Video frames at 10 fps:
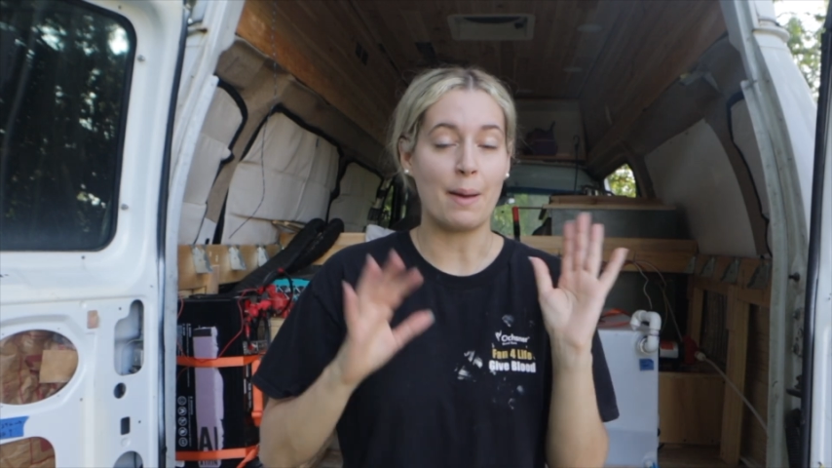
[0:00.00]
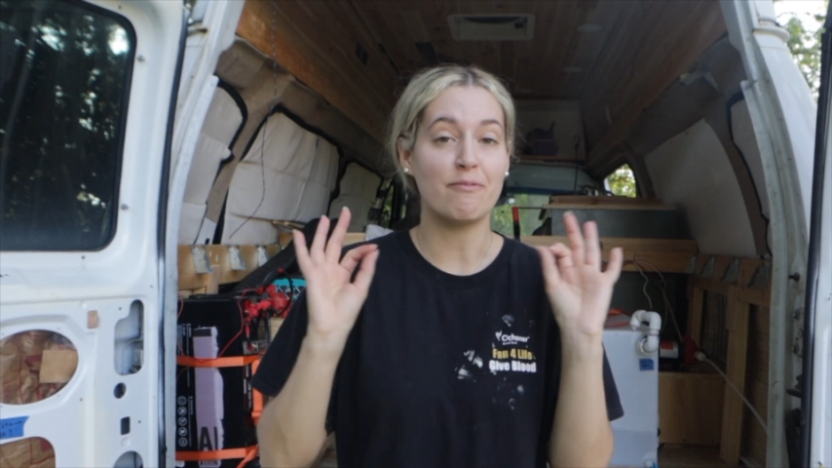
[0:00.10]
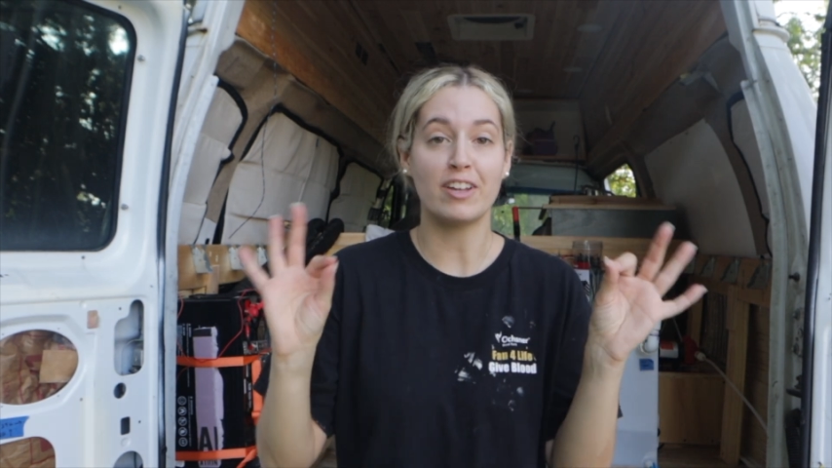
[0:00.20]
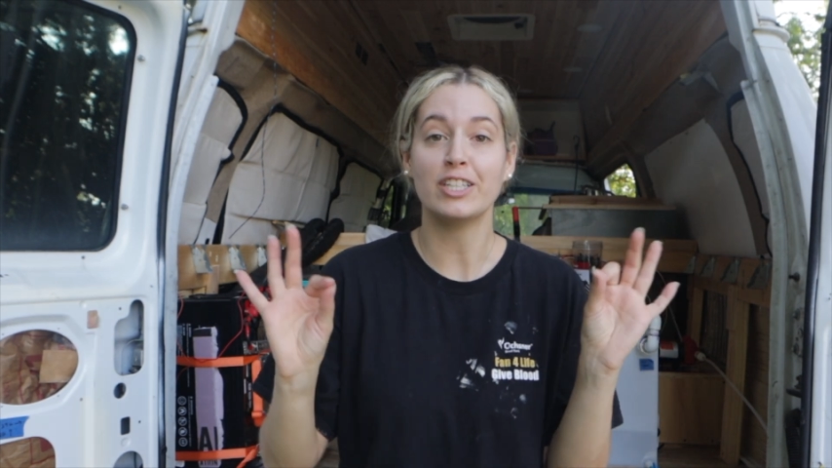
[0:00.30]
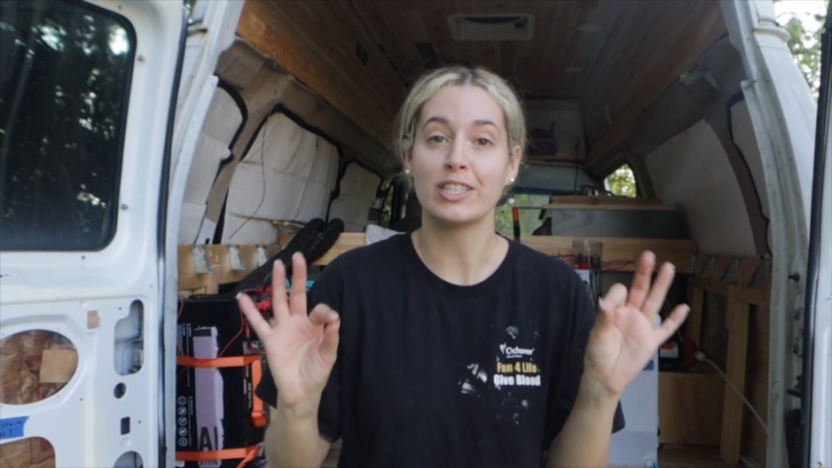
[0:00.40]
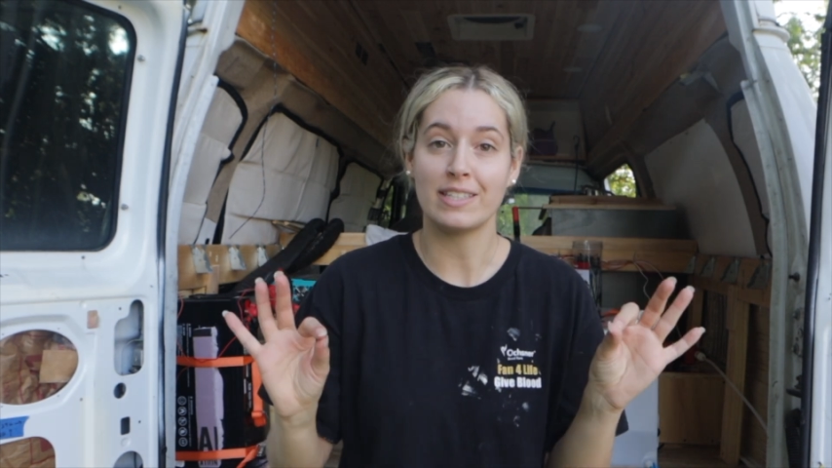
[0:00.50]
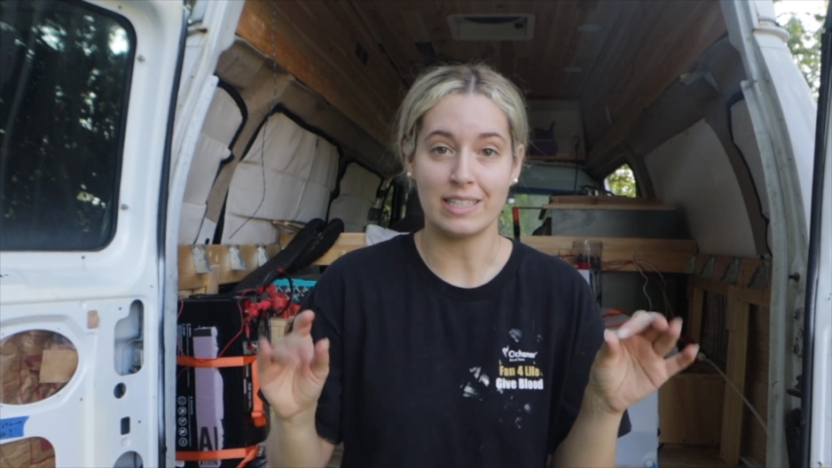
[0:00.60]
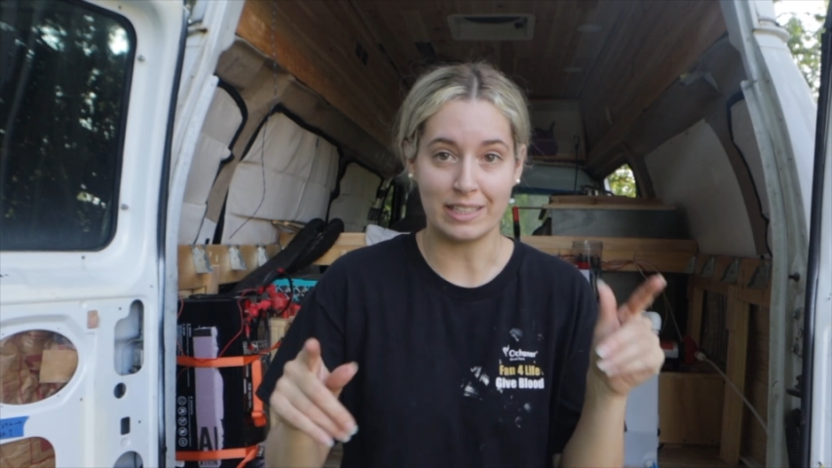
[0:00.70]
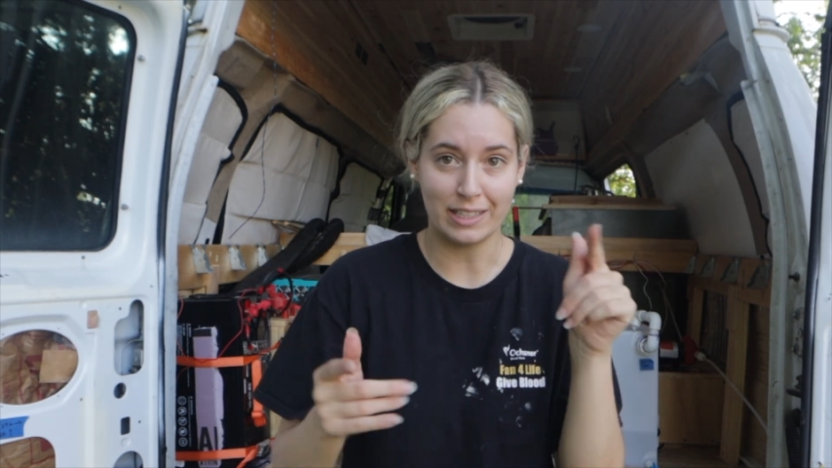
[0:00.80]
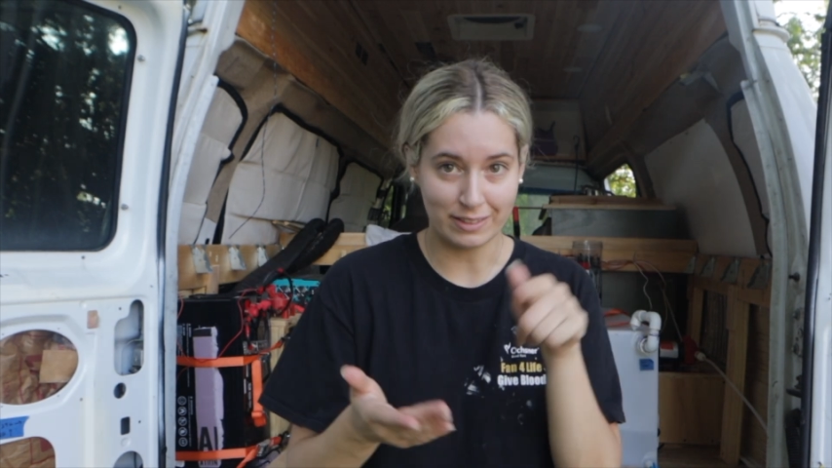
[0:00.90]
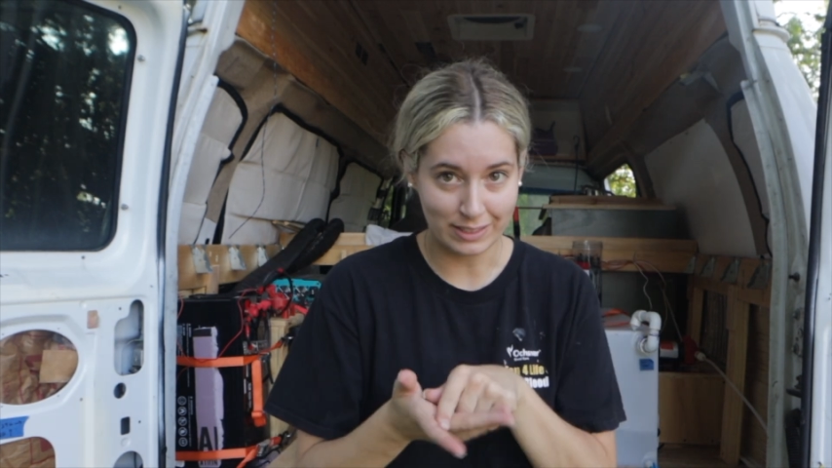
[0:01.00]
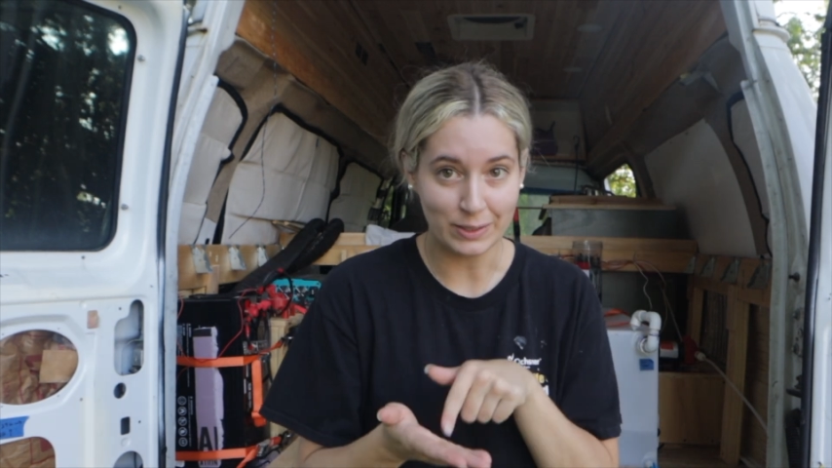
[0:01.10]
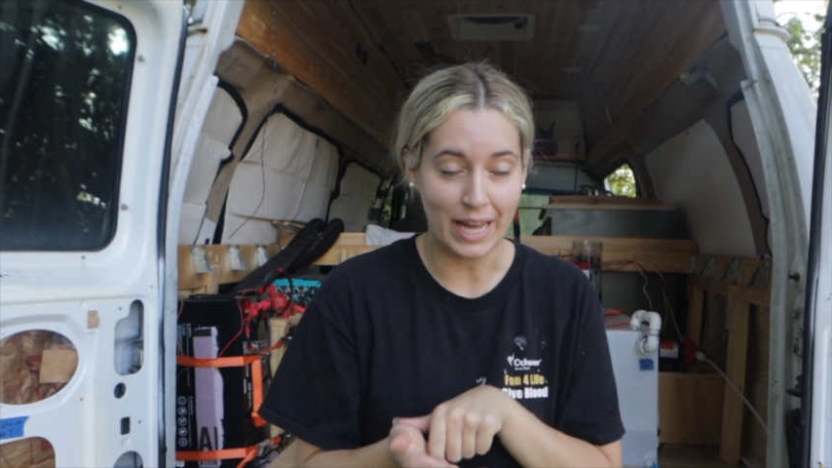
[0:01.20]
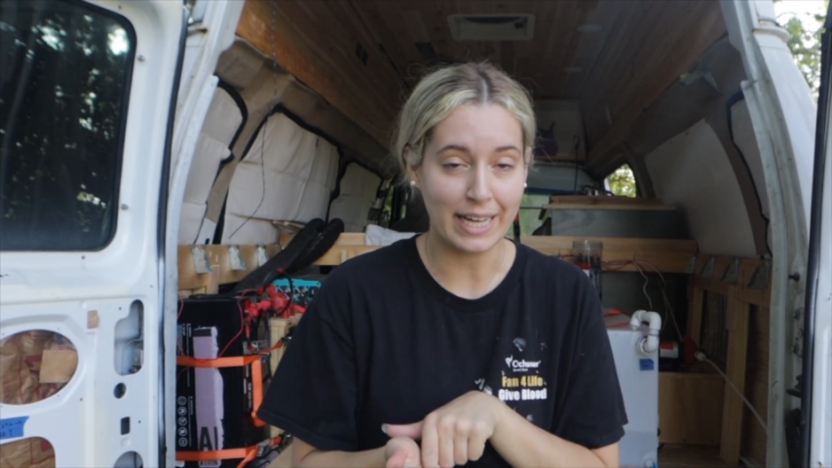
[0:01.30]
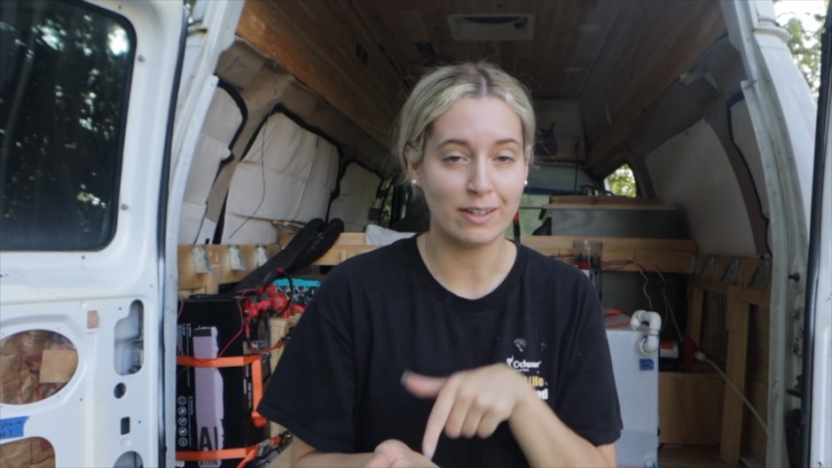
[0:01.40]
I'm finishing the ceiling
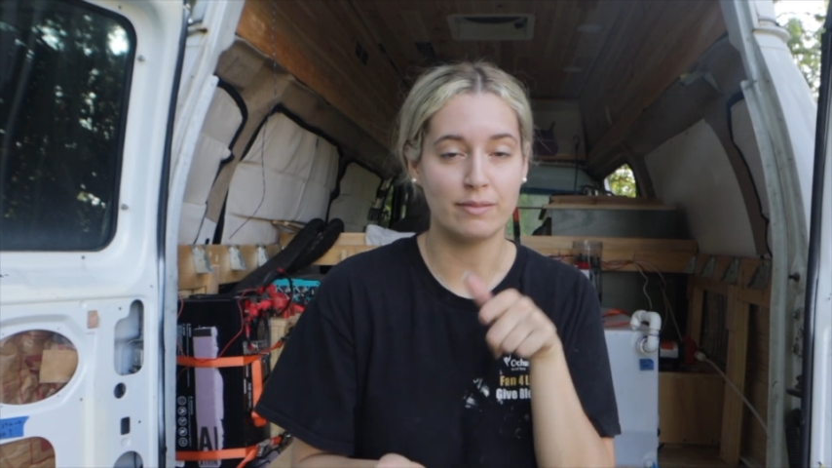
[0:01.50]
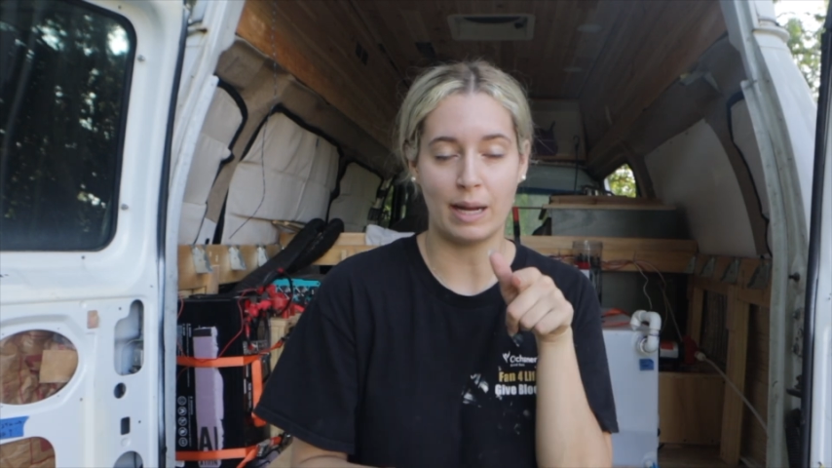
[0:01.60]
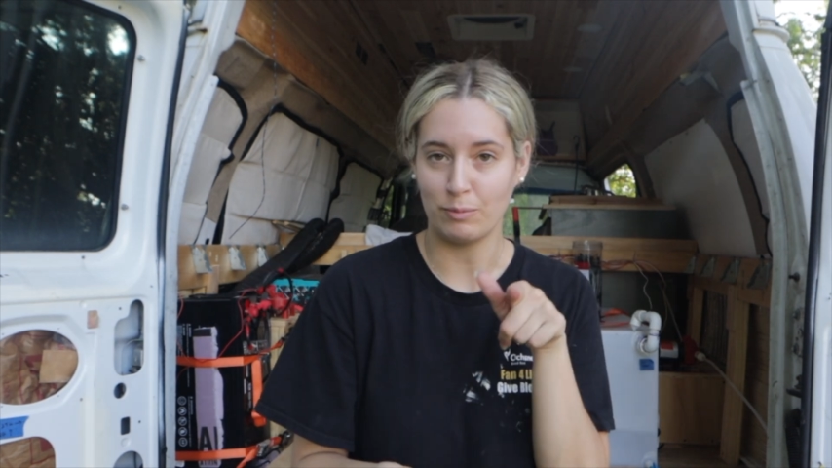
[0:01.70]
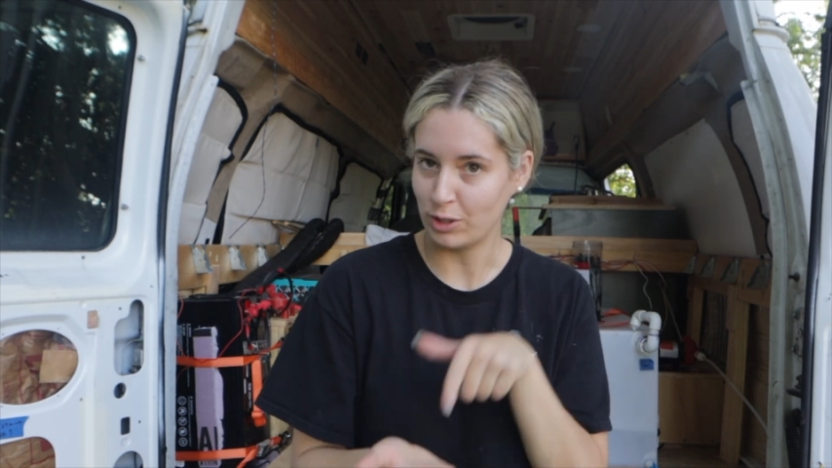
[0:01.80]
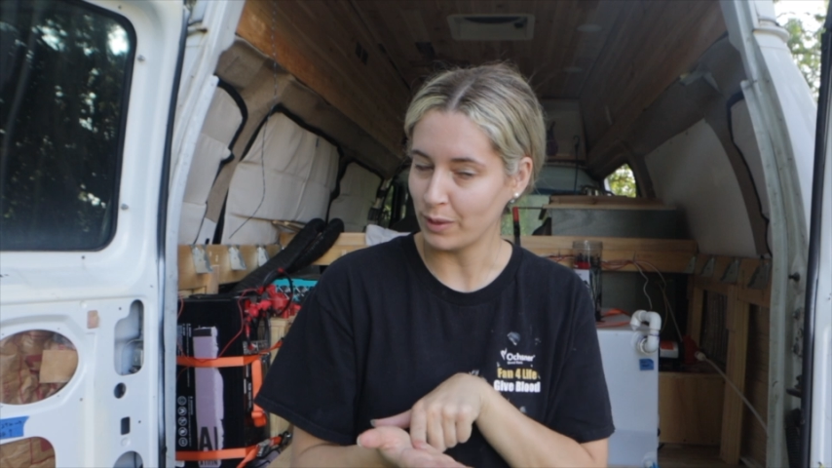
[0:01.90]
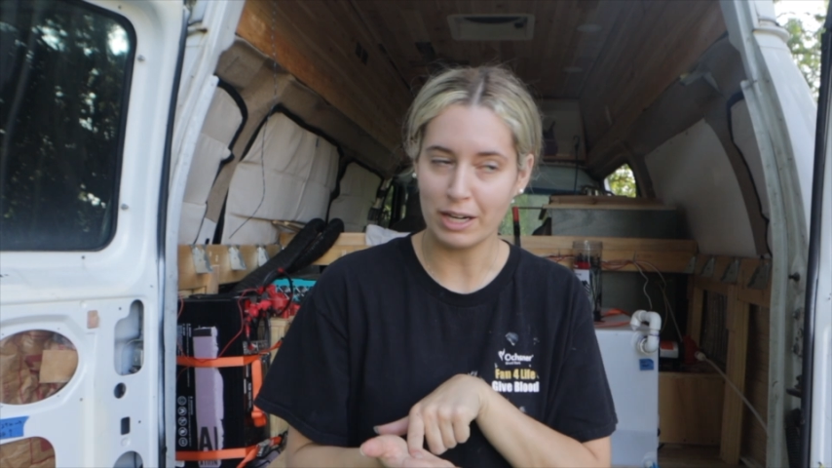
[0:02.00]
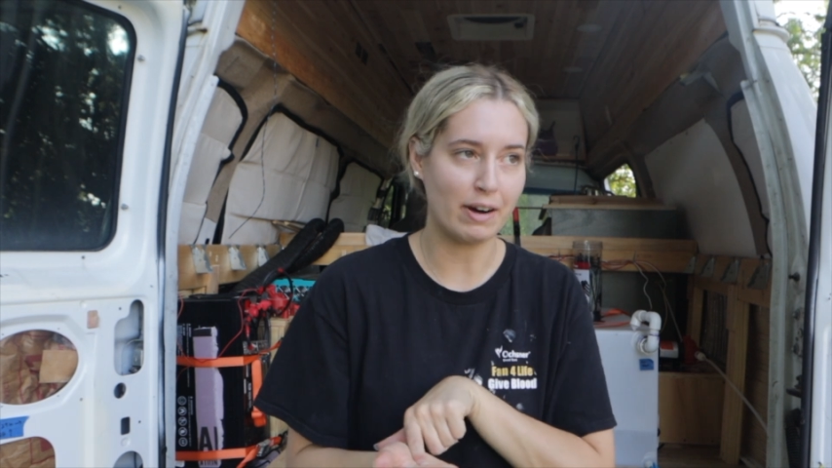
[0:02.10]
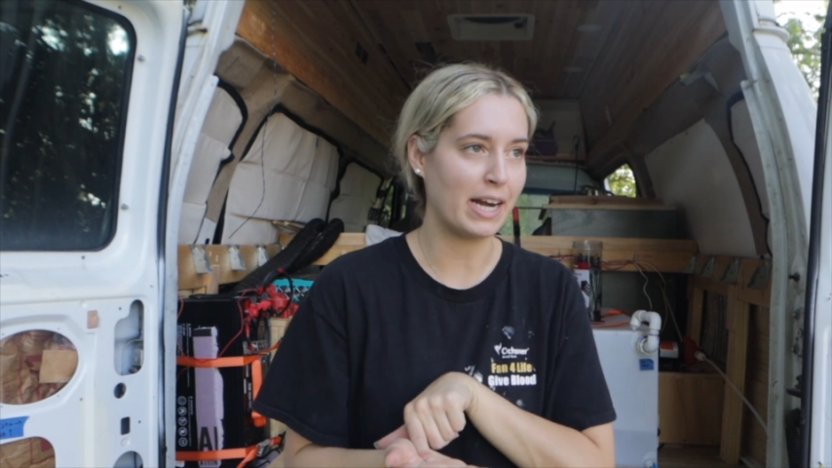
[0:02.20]
today. I'm doing it right